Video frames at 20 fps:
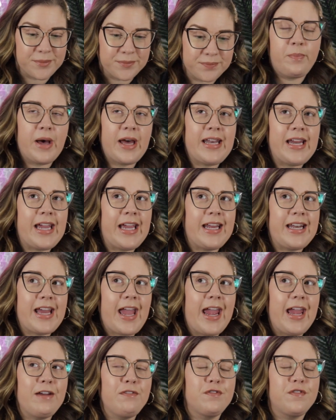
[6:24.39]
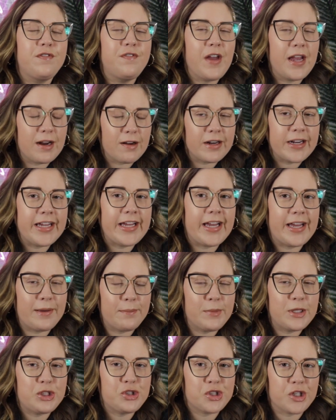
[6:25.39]
But in a very
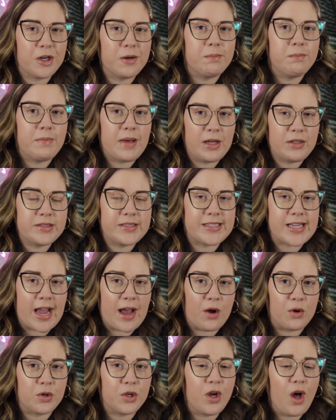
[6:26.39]
immature meltdown,